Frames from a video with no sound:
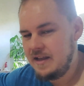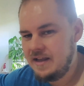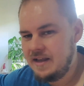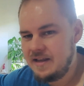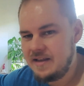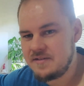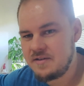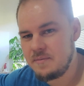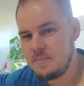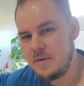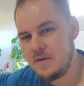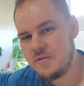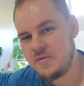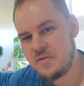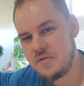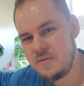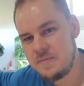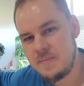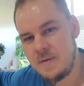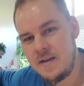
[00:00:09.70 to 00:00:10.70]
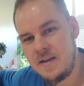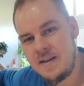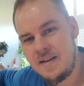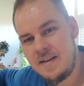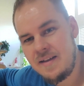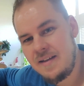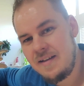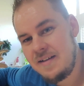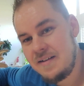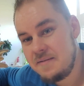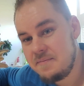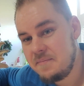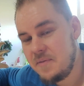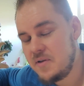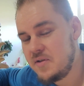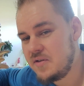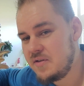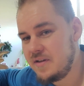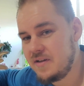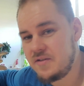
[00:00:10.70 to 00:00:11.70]
is a mushroom.
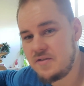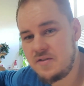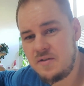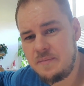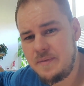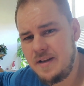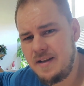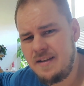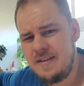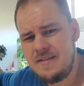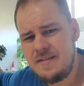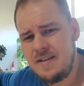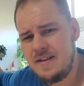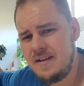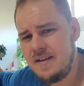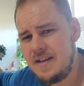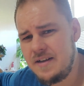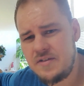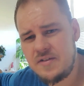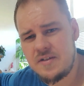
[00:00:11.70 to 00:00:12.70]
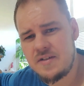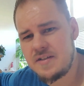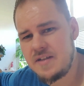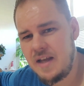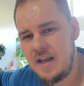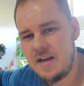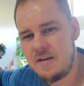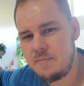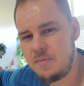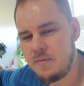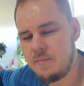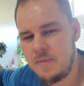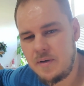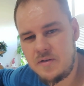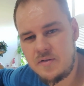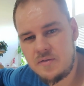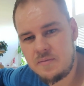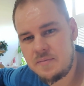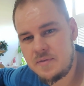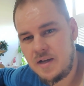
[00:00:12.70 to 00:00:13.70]
There's so many delicious edible
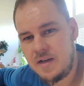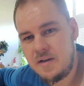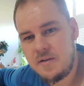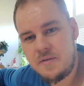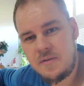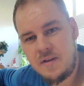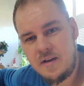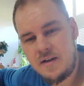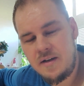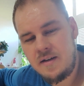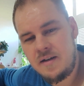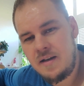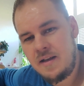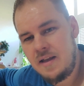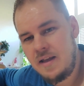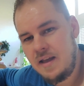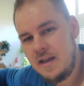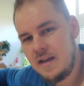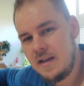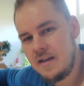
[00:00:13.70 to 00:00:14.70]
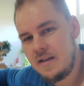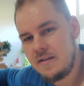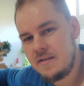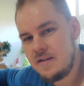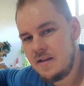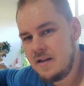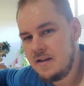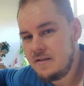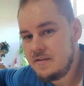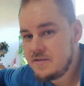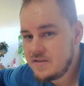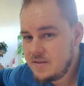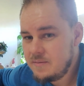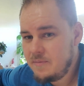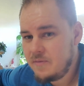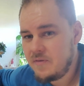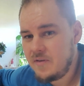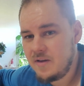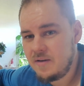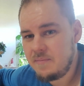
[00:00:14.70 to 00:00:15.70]
mushrooms out there, and some
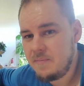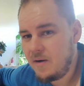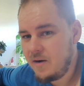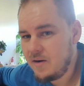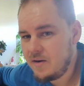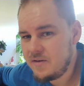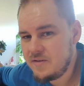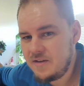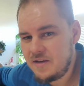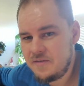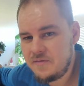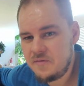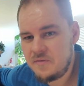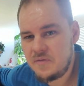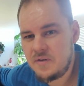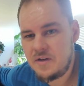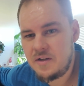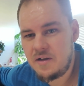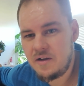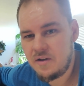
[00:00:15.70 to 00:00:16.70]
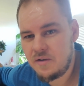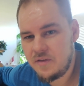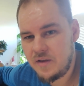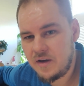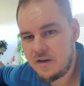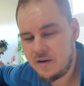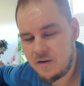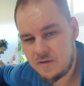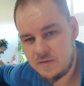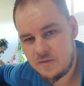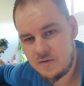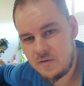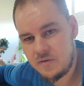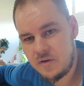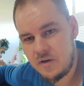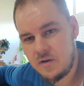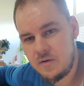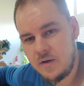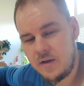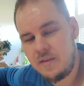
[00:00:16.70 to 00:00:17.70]
of them aren't even really all that hard to
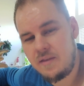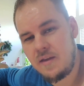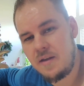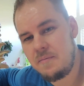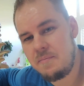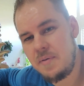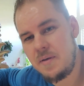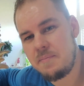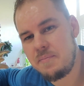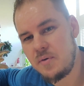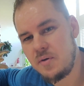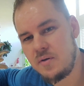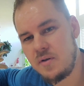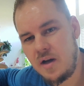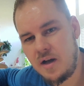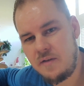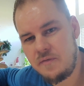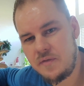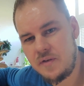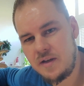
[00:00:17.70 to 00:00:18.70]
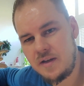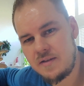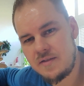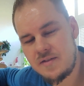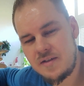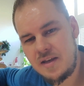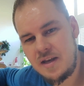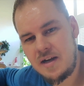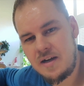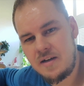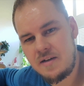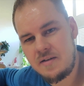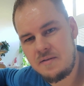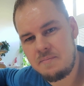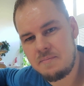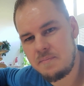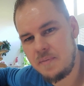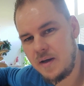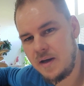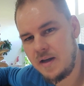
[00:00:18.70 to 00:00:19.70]
grow. I think people often get scared
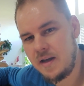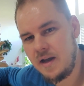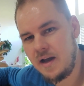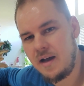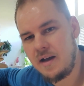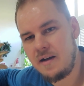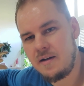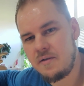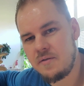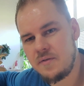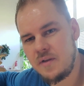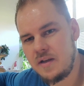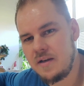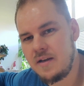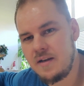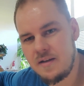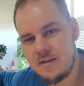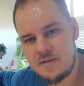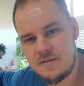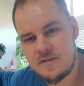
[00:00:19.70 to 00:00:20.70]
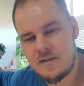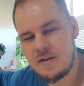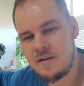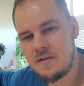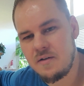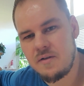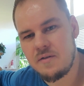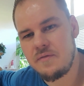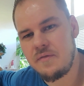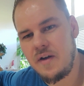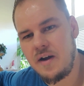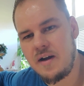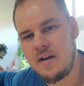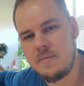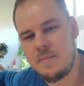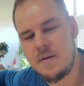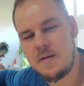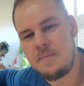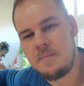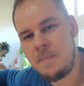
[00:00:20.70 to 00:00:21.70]
by how they need a sterile
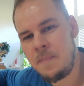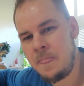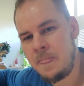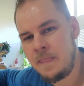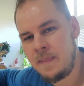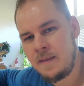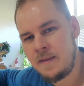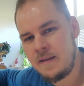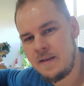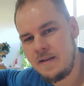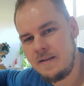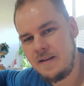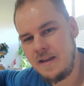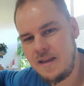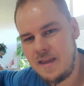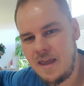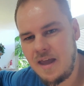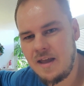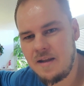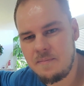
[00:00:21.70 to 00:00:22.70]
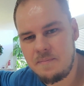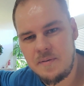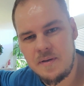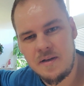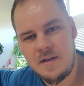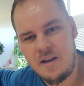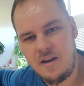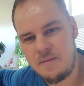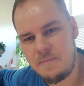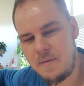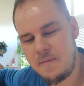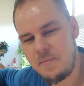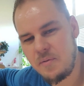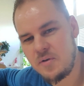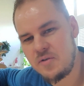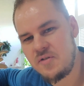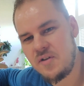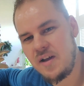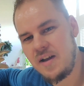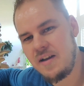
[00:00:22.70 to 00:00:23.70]
environment, and they can be a little bit more
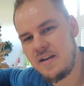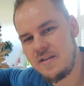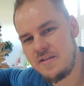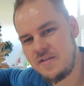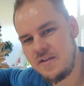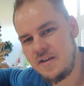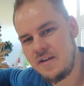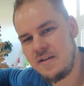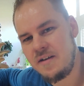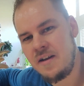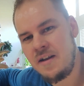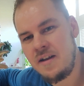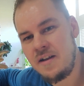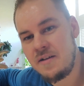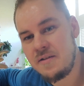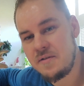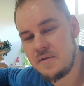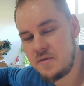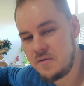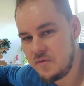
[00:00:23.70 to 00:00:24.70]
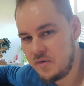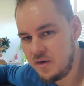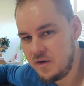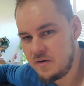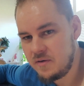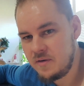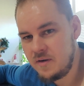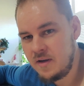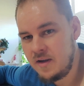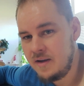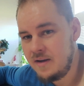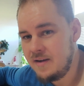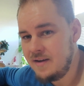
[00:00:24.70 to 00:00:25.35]
challenging to grow,